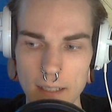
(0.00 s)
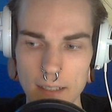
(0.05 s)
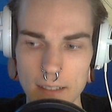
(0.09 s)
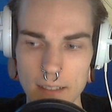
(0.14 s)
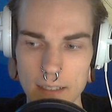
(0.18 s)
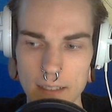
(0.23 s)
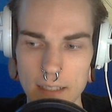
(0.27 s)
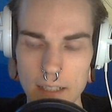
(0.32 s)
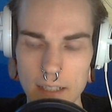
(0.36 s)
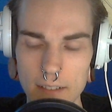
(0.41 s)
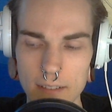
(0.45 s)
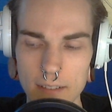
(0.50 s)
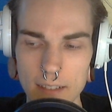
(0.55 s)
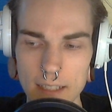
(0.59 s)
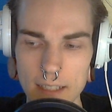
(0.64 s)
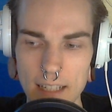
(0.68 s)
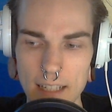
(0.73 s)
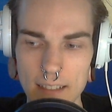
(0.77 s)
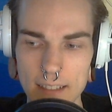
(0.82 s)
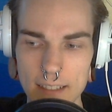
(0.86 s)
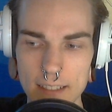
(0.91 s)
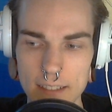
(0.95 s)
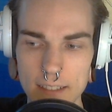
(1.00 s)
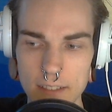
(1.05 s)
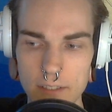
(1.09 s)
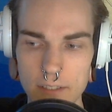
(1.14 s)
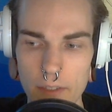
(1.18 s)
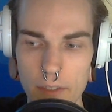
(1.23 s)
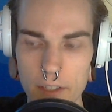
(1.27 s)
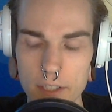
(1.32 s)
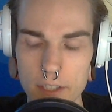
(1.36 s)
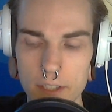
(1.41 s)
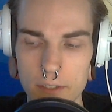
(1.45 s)
Currently I listen to
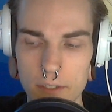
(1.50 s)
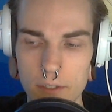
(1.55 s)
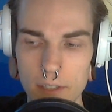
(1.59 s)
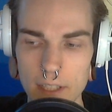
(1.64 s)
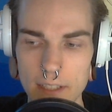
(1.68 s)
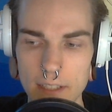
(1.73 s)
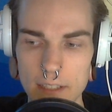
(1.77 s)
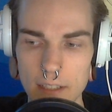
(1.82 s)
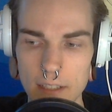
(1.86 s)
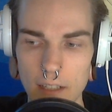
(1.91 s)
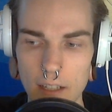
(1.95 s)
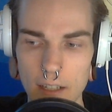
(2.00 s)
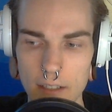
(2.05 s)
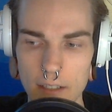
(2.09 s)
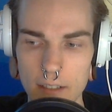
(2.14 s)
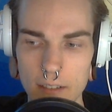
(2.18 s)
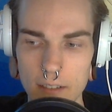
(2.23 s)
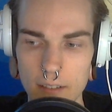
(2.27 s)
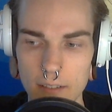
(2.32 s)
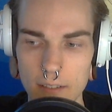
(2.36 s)
The Streets a lot.